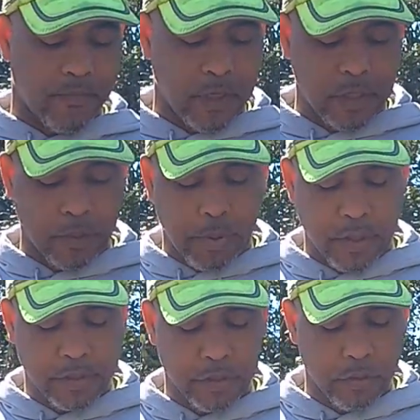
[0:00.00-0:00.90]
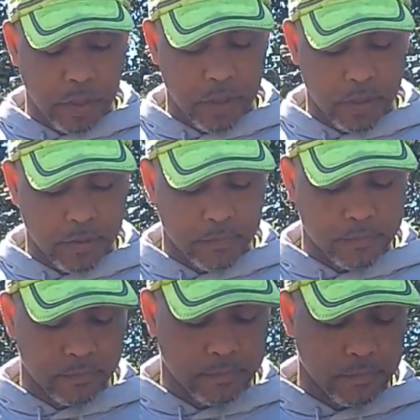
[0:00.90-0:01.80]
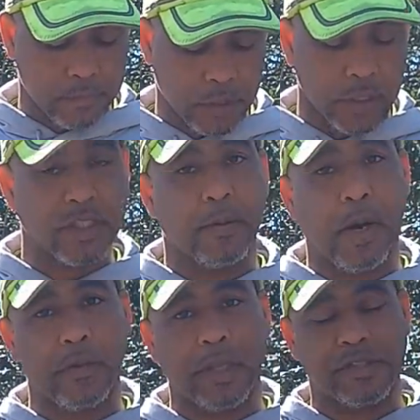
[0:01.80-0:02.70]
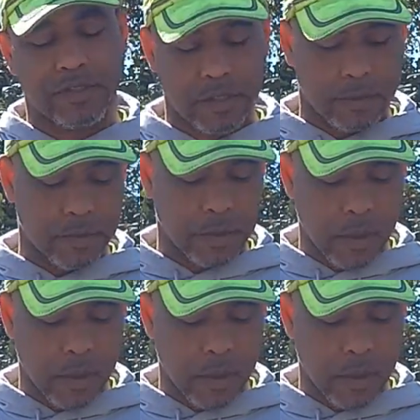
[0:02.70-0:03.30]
forgive the person you love. So let's think about relationships.